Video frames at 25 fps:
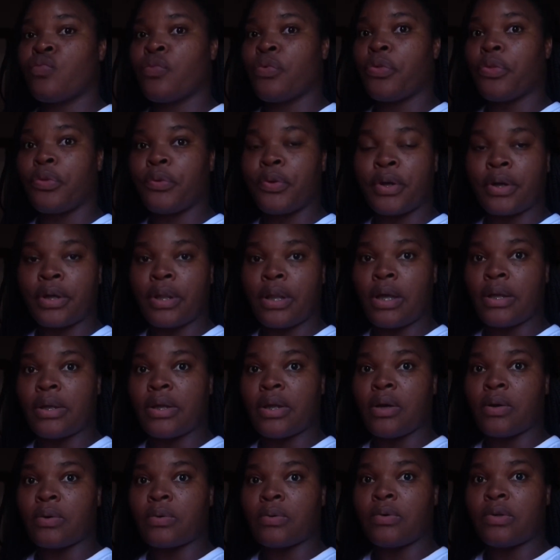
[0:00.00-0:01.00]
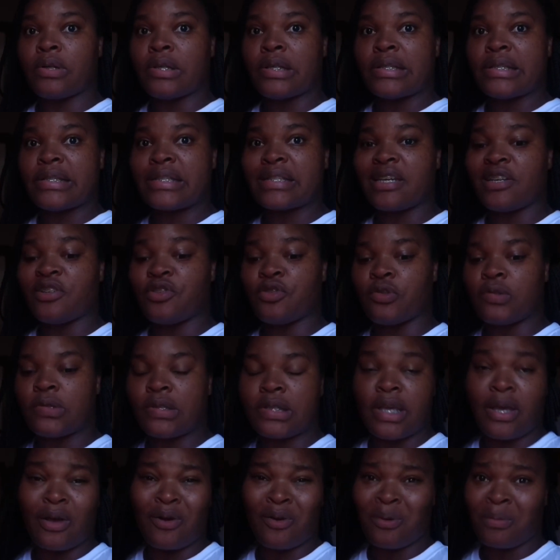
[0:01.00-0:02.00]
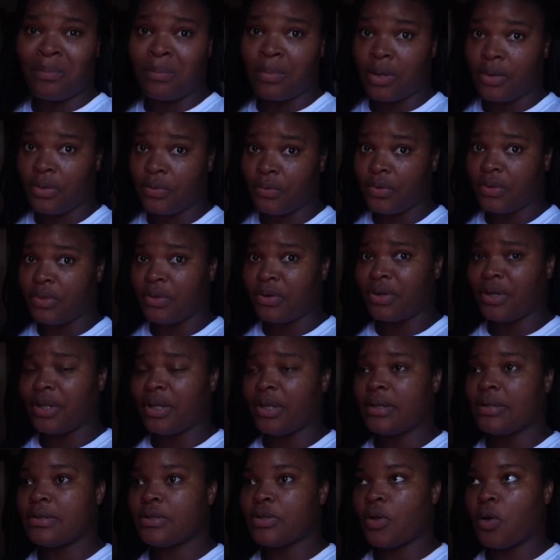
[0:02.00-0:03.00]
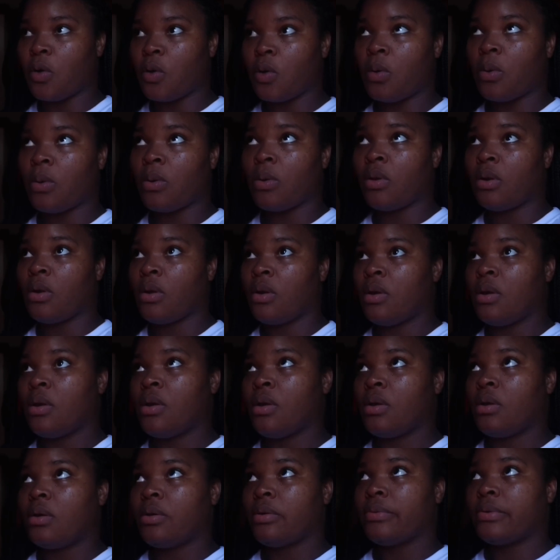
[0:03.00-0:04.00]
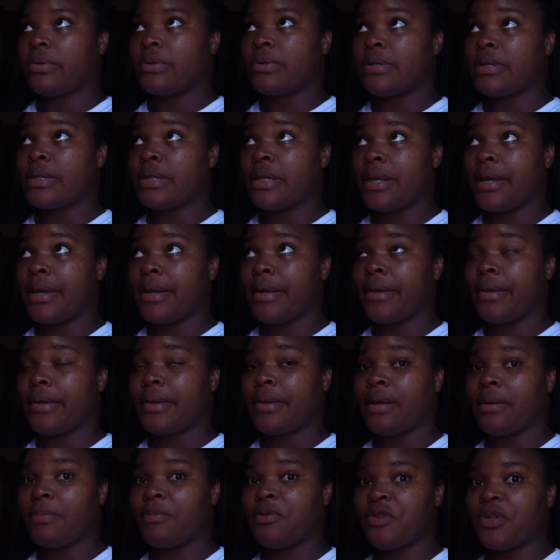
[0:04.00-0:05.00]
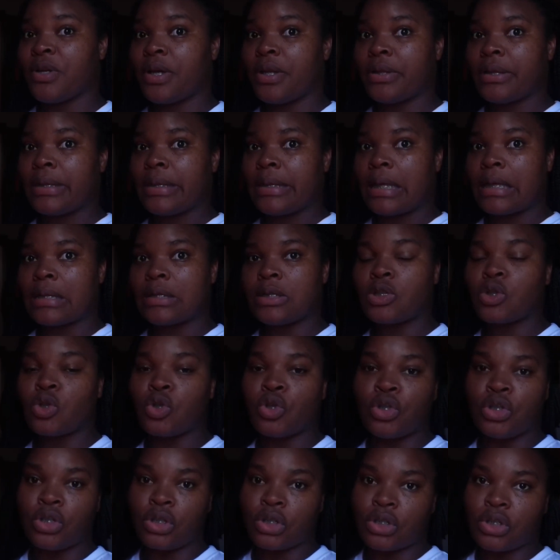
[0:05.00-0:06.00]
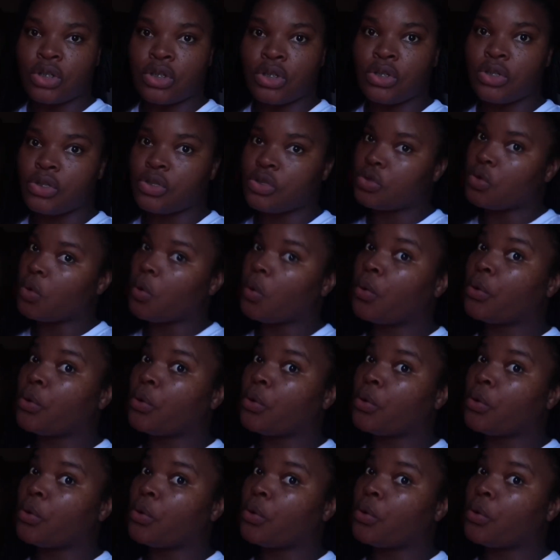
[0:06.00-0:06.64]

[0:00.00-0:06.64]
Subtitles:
3 o'clock now. Courtney's scheduled to get home about 3:30, so we'll see. I'm trying to not cook so